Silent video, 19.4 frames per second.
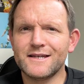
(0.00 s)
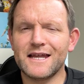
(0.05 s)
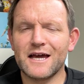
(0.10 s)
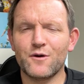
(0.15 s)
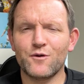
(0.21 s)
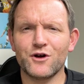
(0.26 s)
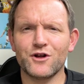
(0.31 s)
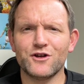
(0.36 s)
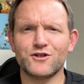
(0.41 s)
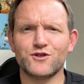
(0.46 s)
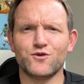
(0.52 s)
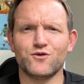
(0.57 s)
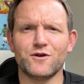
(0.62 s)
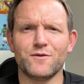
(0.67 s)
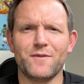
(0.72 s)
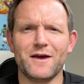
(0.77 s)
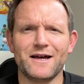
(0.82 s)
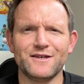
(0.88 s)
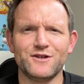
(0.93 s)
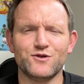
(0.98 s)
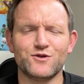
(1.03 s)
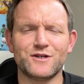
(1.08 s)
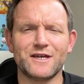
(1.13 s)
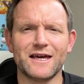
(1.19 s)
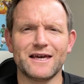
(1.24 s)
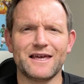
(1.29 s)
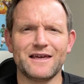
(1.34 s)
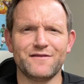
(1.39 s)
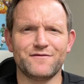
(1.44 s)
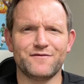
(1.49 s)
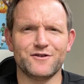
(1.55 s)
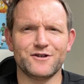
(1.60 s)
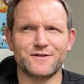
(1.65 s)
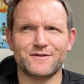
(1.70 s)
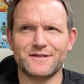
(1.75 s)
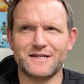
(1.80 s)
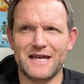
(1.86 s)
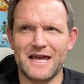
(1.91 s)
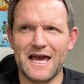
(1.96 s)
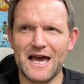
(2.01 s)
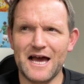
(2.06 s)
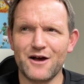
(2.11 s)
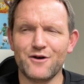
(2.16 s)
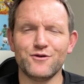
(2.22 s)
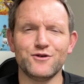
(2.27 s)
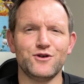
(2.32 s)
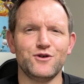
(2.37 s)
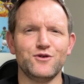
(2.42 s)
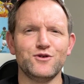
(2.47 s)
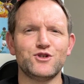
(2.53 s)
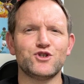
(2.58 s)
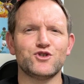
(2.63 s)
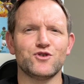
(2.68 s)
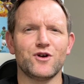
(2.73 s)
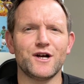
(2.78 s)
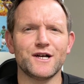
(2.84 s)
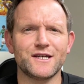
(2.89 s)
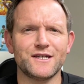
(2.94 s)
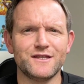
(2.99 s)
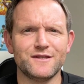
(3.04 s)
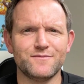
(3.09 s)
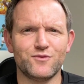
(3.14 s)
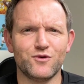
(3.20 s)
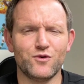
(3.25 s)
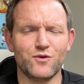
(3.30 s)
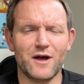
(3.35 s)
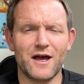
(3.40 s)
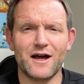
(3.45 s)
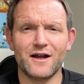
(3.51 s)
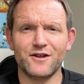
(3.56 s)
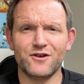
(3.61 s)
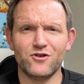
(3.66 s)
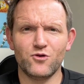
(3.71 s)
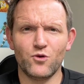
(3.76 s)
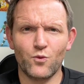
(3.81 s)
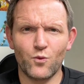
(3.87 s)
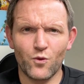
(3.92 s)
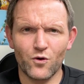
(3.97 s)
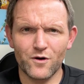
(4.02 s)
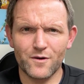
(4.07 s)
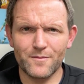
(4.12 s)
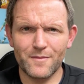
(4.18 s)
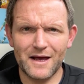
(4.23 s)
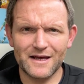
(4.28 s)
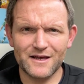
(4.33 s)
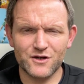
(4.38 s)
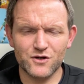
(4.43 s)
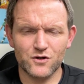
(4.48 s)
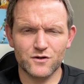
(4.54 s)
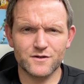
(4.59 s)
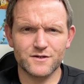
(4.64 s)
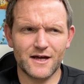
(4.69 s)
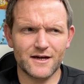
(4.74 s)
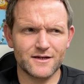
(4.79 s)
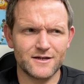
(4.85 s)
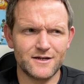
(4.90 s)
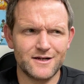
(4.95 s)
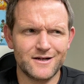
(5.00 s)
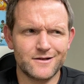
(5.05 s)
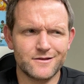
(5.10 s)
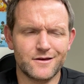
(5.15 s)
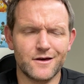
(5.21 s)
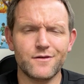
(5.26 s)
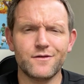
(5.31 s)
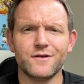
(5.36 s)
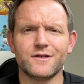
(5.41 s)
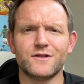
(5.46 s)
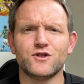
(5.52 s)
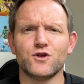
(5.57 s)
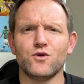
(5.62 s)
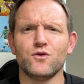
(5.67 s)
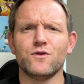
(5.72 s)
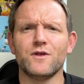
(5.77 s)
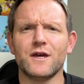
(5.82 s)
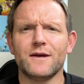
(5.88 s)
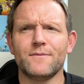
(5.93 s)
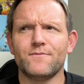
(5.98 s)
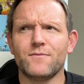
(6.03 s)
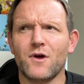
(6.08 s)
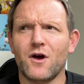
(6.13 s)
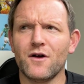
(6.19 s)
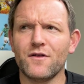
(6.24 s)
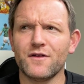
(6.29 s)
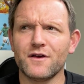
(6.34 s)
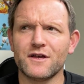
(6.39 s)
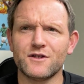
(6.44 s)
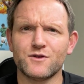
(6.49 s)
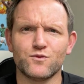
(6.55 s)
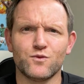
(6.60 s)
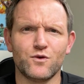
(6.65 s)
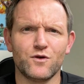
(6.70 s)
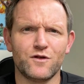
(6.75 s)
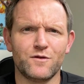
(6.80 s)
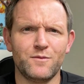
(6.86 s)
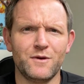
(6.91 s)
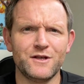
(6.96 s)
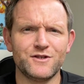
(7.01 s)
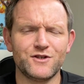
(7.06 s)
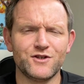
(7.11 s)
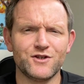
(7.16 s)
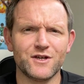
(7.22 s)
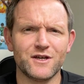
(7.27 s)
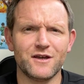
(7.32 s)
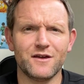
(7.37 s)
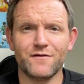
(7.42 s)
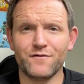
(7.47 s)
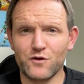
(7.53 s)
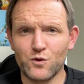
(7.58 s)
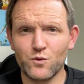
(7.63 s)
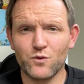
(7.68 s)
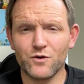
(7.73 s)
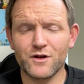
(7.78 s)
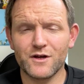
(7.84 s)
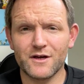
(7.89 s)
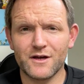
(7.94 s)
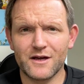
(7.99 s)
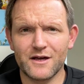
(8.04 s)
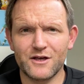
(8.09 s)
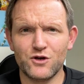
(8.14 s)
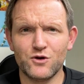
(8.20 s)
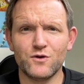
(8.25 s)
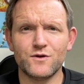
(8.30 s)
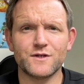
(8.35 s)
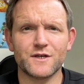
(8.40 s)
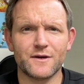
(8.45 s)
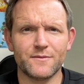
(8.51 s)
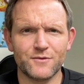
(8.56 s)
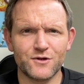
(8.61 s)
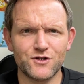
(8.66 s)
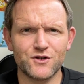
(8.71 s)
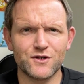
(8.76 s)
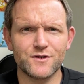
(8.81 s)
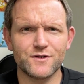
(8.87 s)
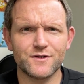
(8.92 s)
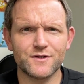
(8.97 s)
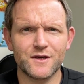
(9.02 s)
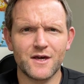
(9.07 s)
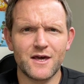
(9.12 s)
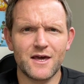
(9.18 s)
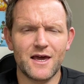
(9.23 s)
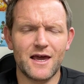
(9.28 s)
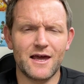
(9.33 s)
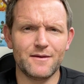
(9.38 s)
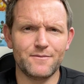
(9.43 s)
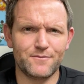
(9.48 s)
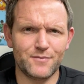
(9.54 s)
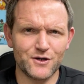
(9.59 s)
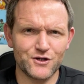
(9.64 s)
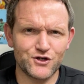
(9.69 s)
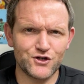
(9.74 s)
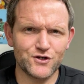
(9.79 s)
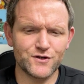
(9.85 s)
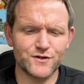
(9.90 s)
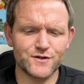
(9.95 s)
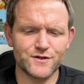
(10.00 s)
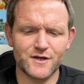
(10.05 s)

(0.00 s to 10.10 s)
we're going to talk about your kicking foot. How are you striking the ball? How do you want to make contact? The other thing too that I think is worth mentioning, if you want to use images and pictures